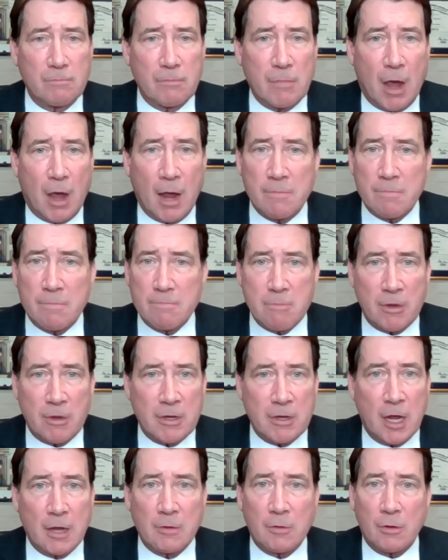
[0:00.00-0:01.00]
I,
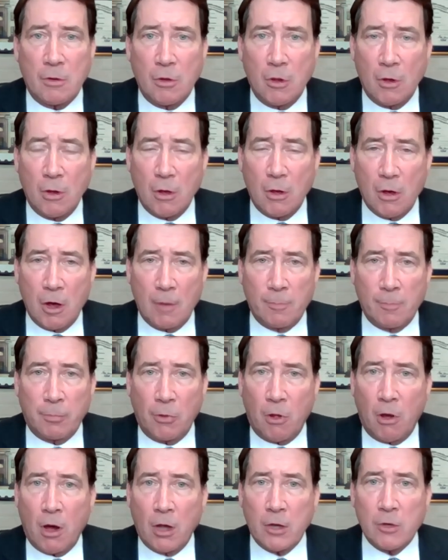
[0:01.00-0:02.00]
again,
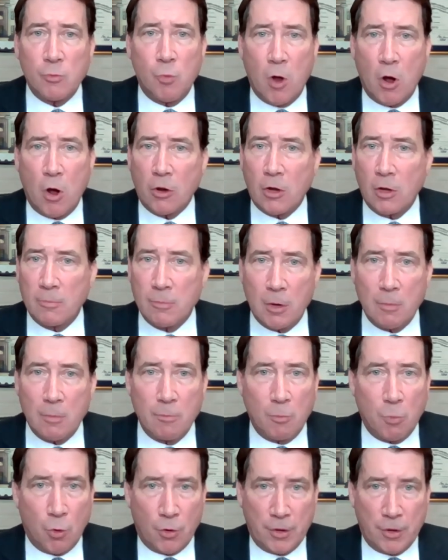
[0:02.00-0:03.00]
applaud and welcome
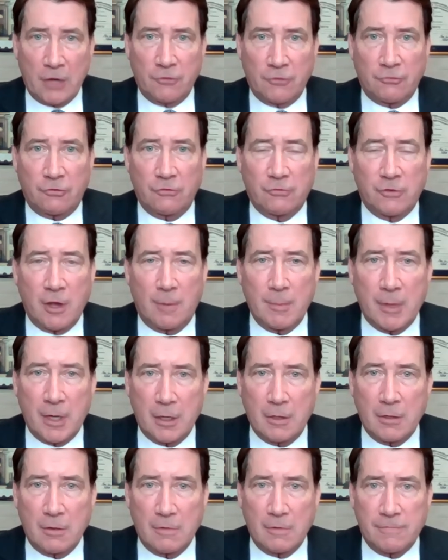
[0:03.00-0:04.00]
more nations coming
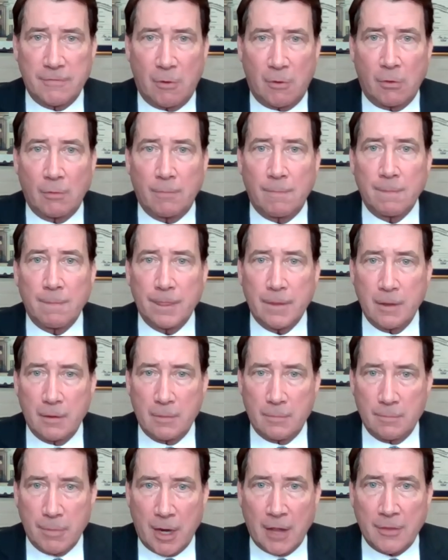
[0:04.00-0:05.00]
into the fold.
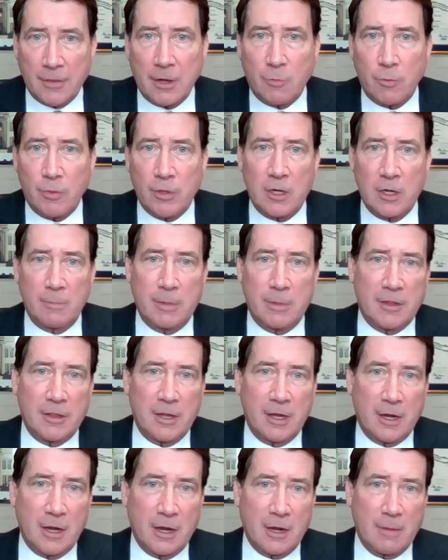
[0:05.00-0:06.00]
But I think we need to be
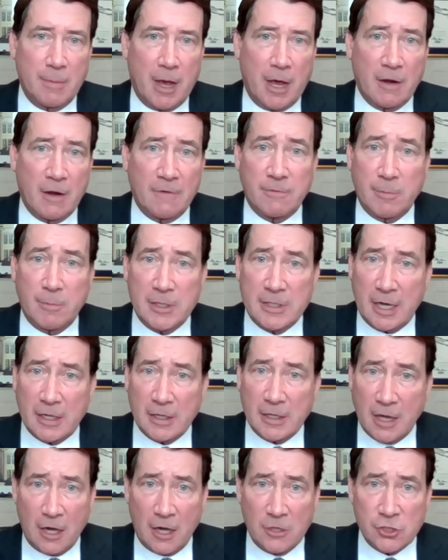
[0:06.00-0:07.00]
thinking about it from a
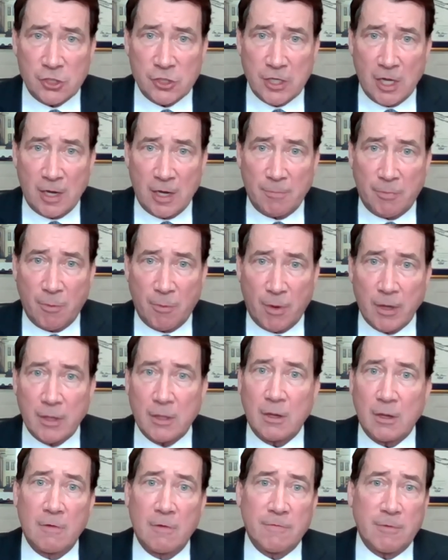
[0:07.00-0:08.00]
technology standpoint,
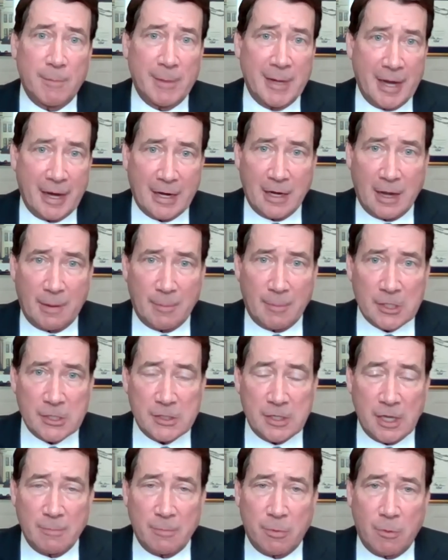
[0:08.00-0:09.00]
from an economic
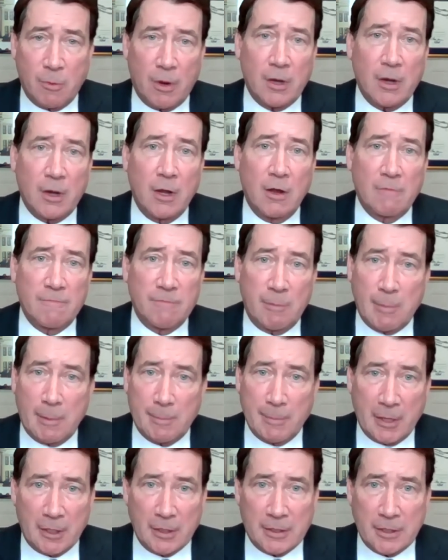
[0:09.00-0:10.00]
standpoint, from a
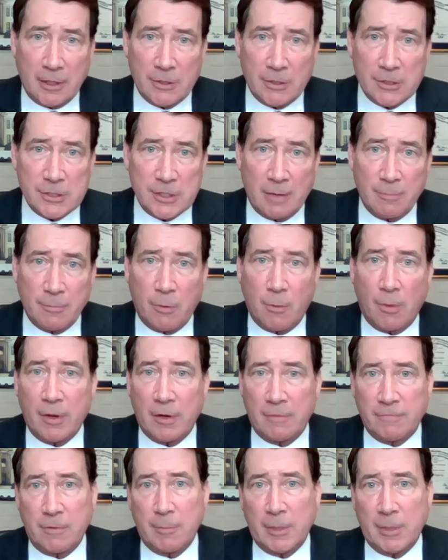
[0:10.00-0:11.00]
military
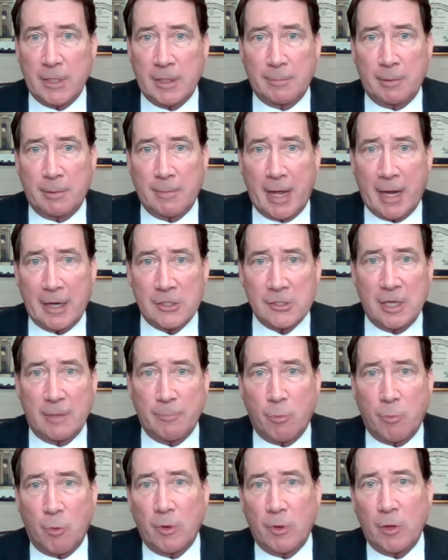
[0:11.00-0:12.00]
standpoint, and from a diplomatic
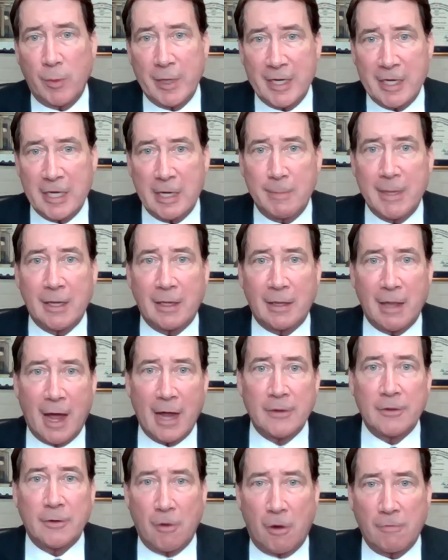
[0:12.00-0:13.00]
standpoint. And we need to be
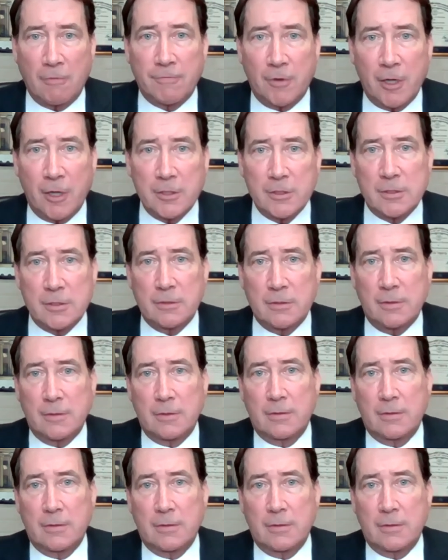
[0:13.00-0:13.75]
aligned on all fronts.